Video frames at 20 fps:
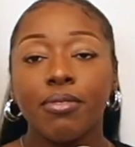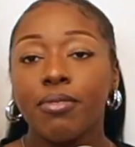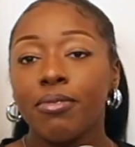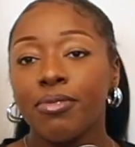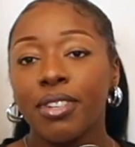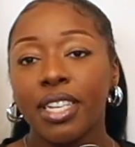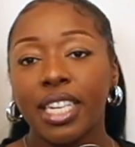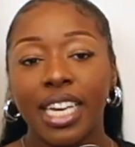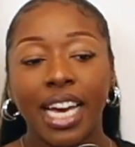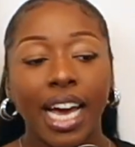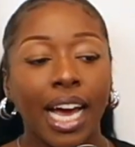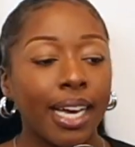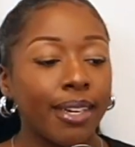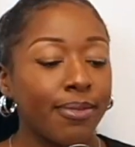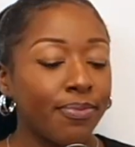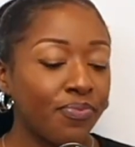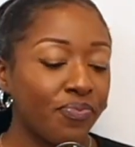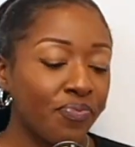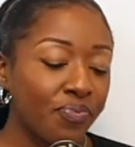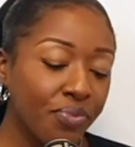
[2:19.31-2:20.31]
Funny guy.
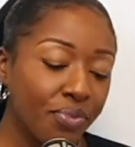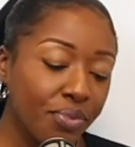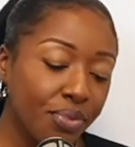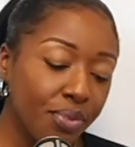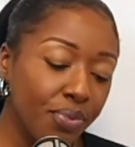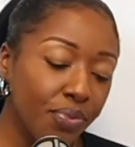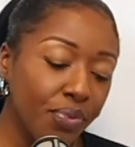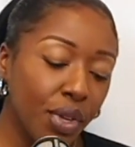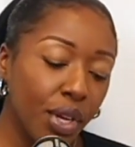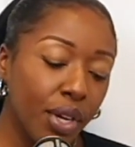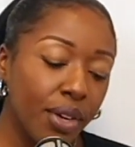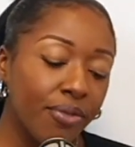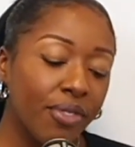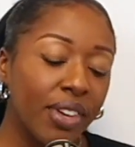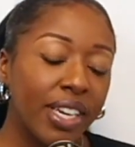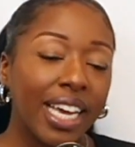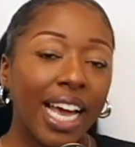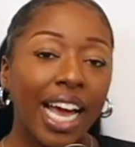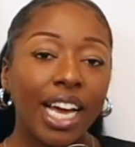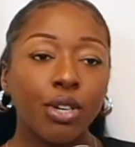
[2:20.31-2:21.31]

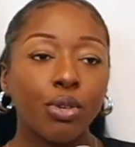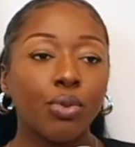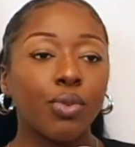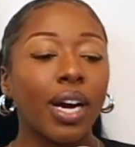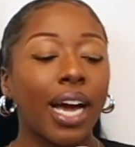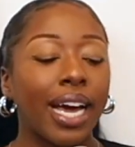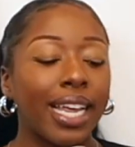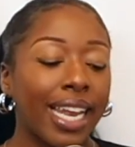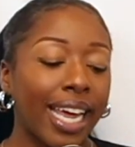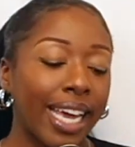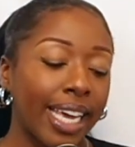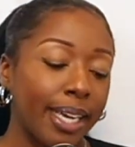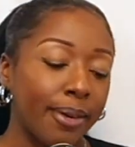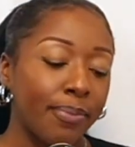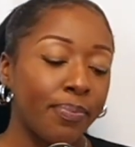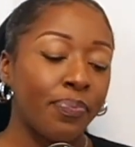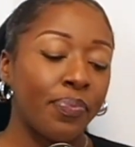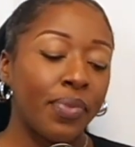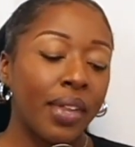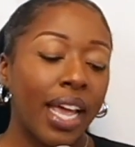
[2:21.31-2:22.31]
Funny guy, cool guy, I like
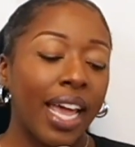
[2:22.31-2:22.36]
him.